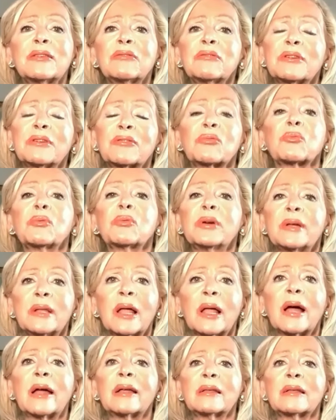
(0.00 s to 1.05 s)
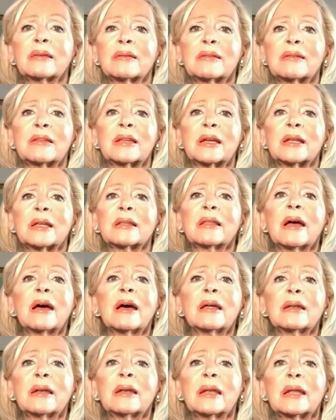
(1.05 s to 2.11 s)
at Risk realized
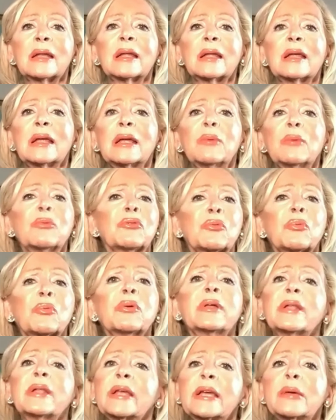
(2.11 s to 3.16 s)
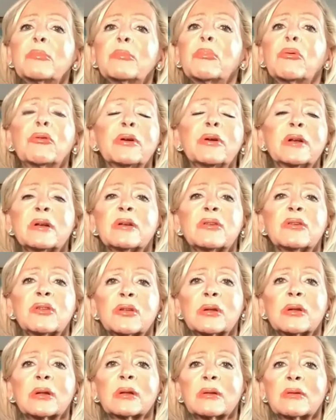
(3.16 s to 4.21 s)
that it was really important
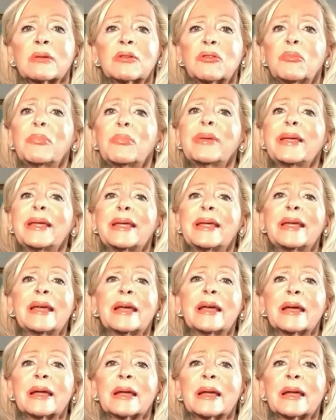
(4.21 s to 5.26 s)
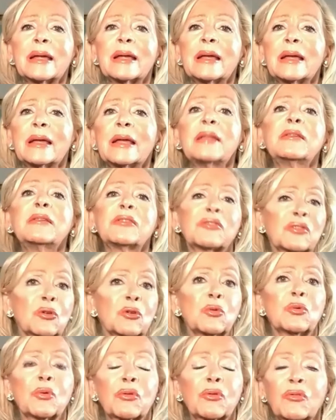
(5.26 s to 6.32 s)
to be in the
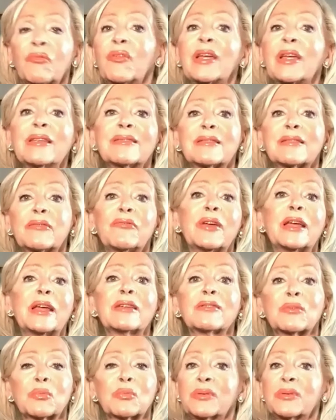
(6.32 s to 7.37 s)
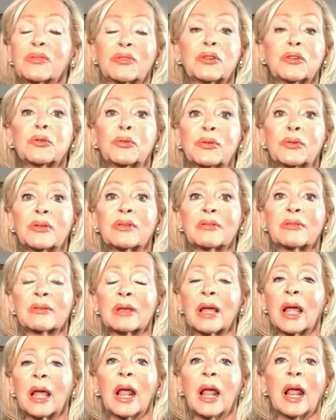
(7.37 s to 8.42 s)
schools face to face with students.
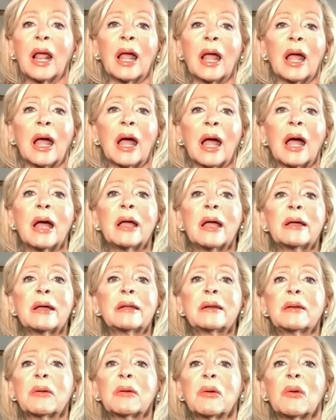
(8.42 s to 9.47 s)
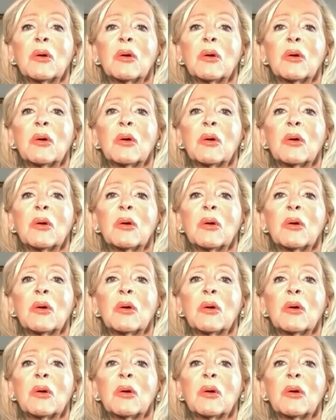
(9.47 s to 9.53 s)
And